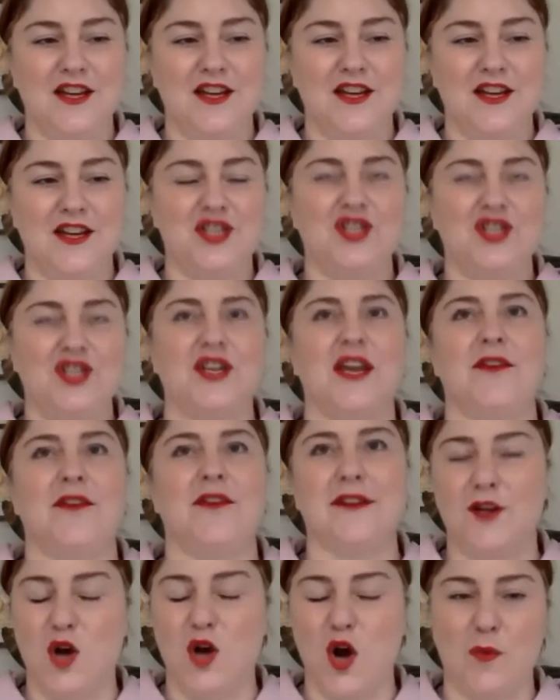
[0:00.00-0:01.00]

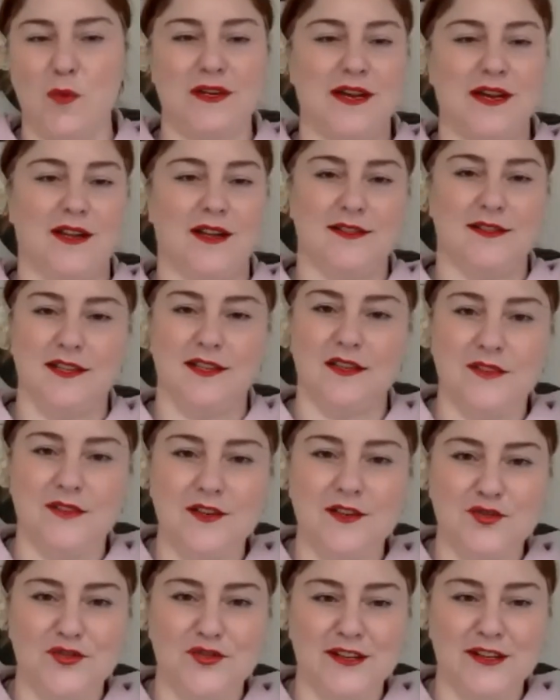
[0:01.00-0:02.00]
sharing a commonality of
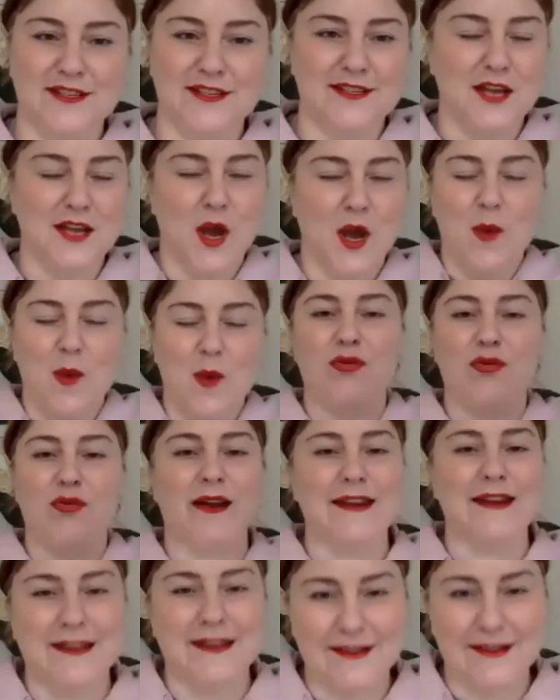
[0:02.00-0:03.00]
interest,
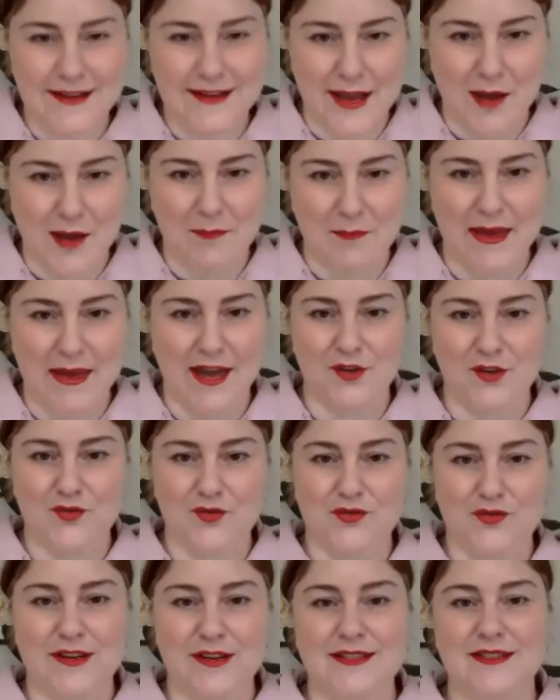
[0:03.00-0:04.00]
breaking down
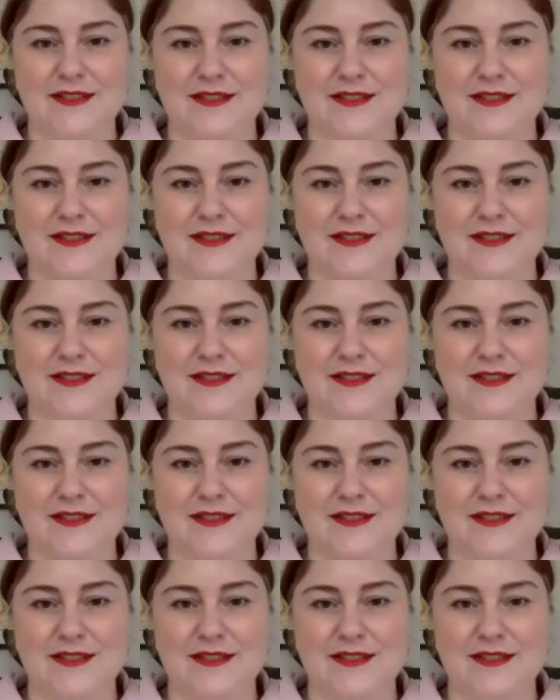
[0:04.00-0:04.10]
boundaries.